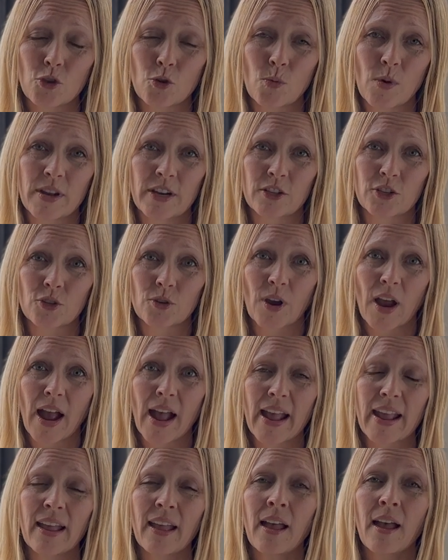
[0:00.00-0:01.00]
want to
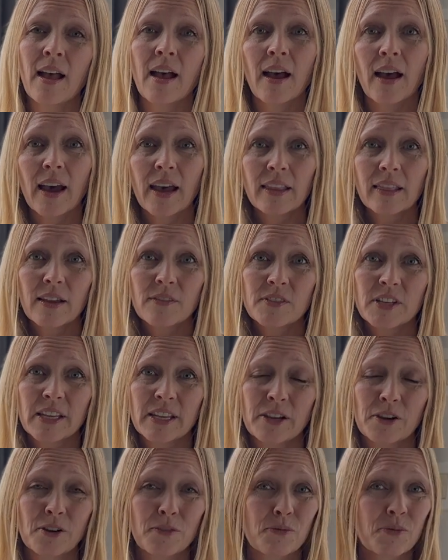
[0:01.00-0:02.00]
try, I'd love to
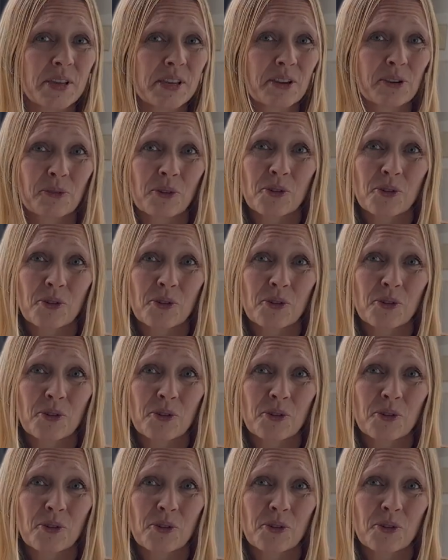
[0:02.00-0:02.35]
hear if we could